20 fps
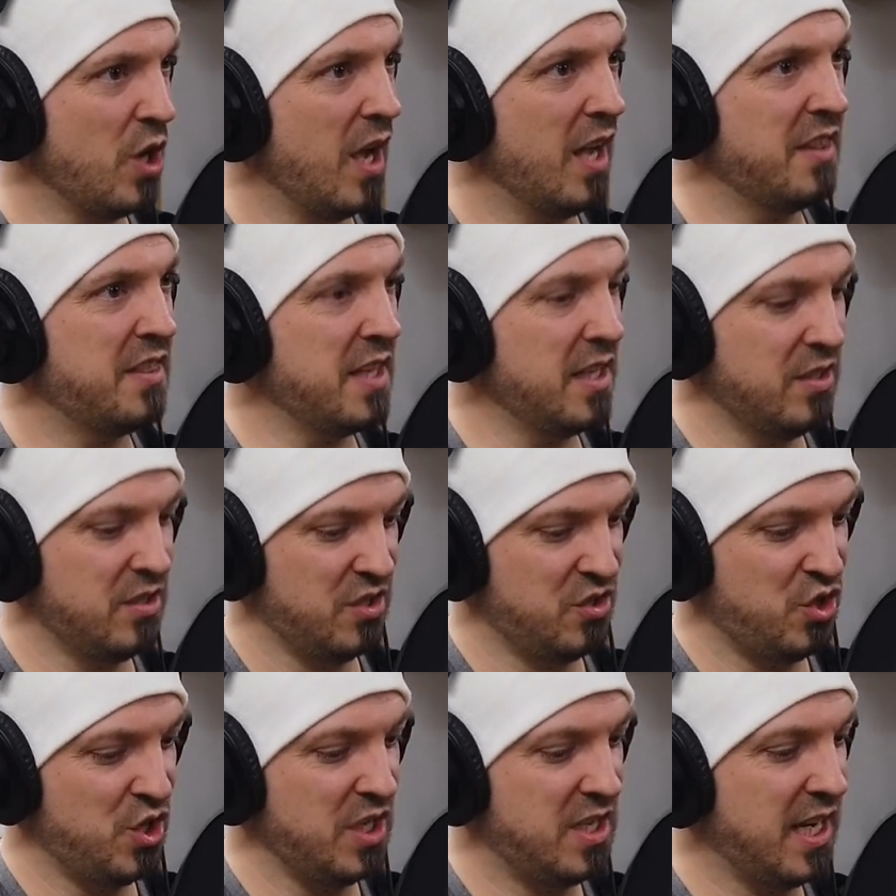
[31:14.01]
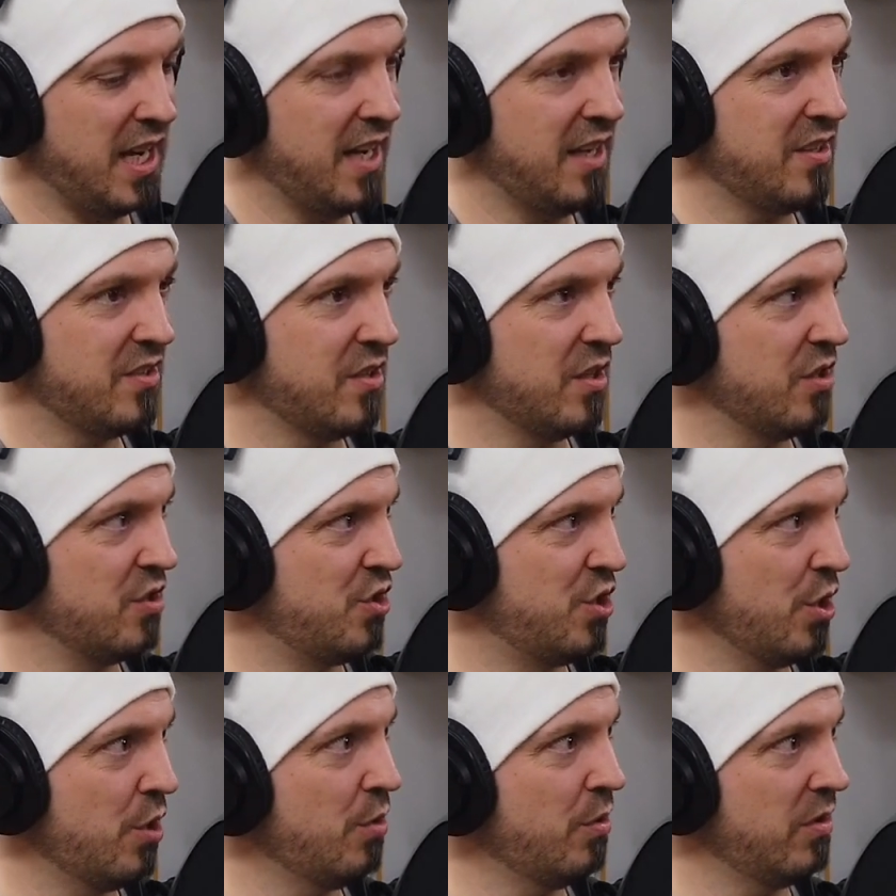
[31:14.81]
I think she takes the
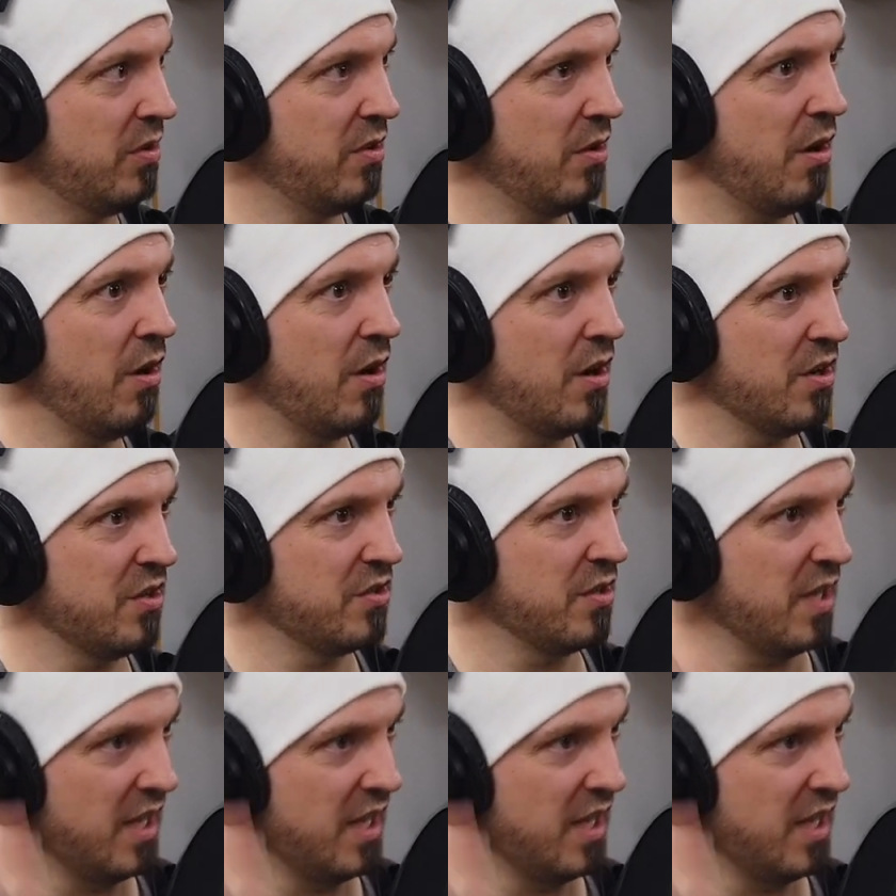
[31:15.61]
joke to heart.